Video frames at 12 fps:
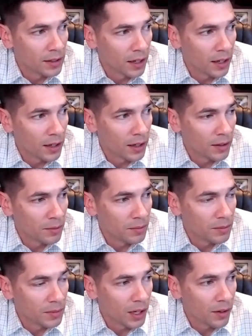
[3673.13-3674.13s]

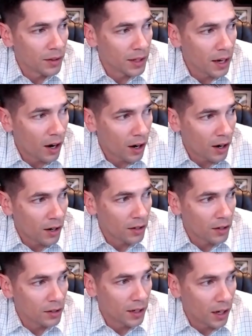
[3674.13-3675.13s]
they are
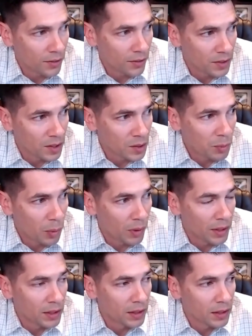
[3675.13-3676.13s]
laid off at this
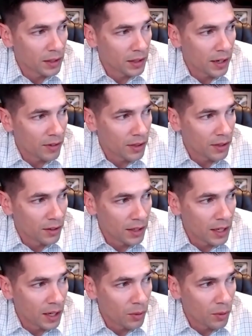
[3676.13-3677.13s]
point. They have a
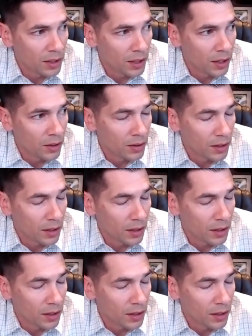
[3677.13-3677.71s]
30-day window.